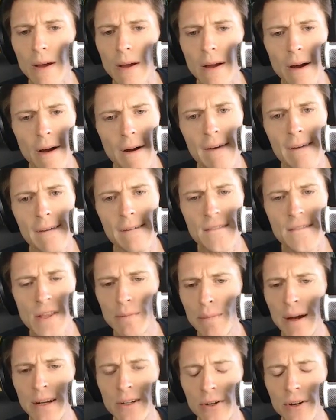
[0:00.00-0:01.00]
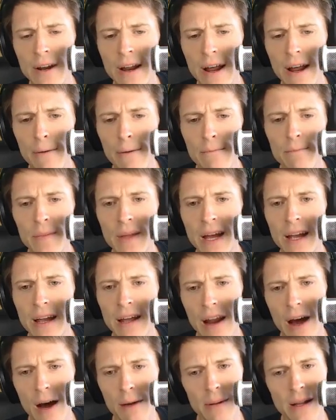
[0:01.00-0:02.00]
It's my turn now. I
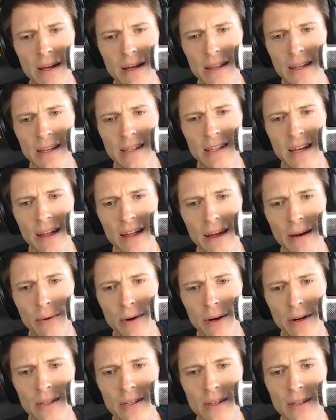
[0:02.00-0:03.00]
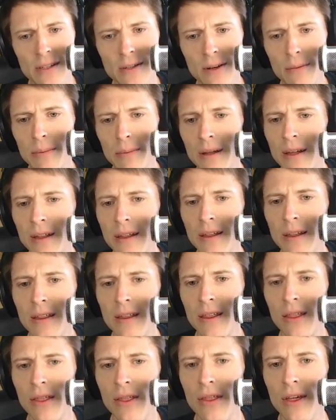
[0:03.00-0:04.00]
cannot play this. See how that works? So I'll play
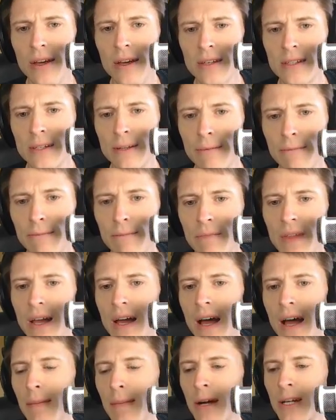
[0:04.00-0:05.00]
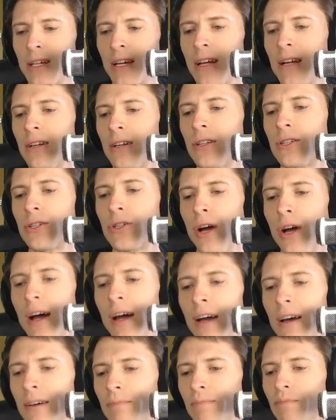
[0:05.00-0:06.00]
this. I'm actually going to just
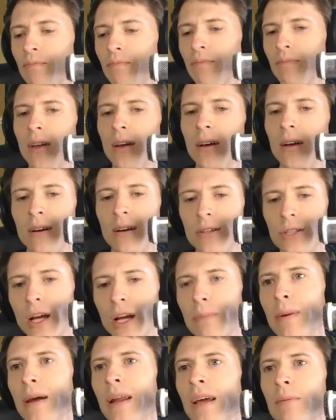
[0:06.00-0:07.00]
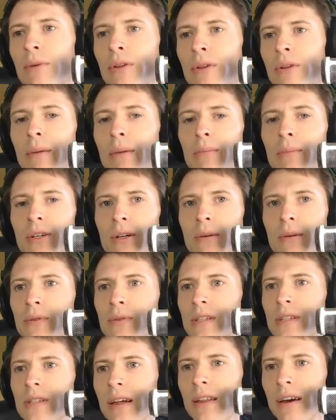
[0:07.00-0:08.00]
try checkmating him with that bishop. We'll
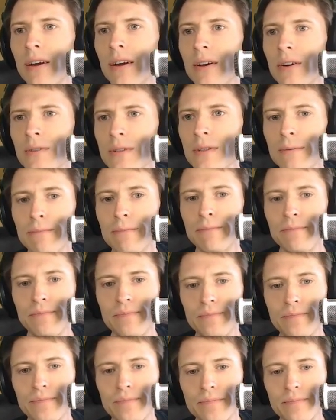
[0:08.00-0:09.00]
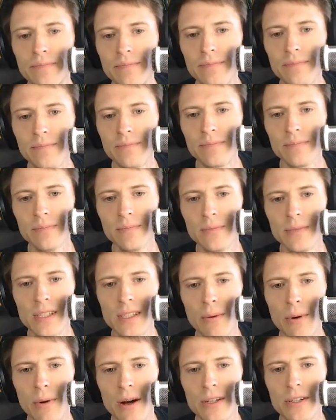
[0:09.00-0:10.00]
see how that goes.
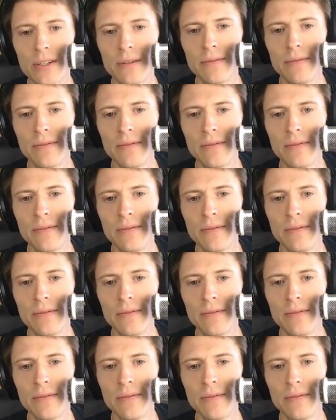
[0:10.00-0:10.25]
See, watch.